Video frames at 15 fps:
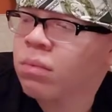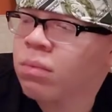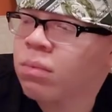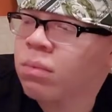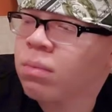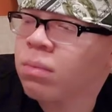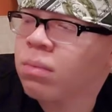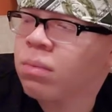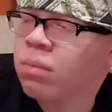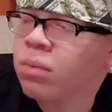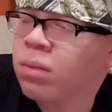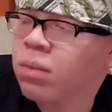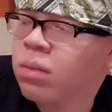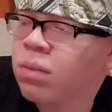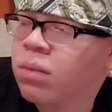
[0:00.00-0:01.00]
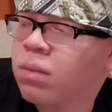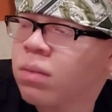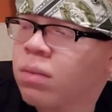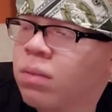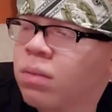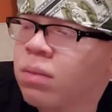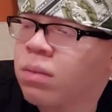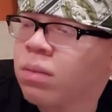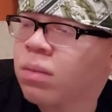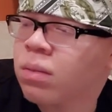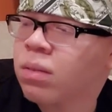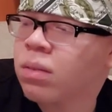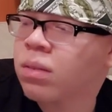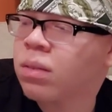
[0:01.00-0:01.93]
(no one is talking)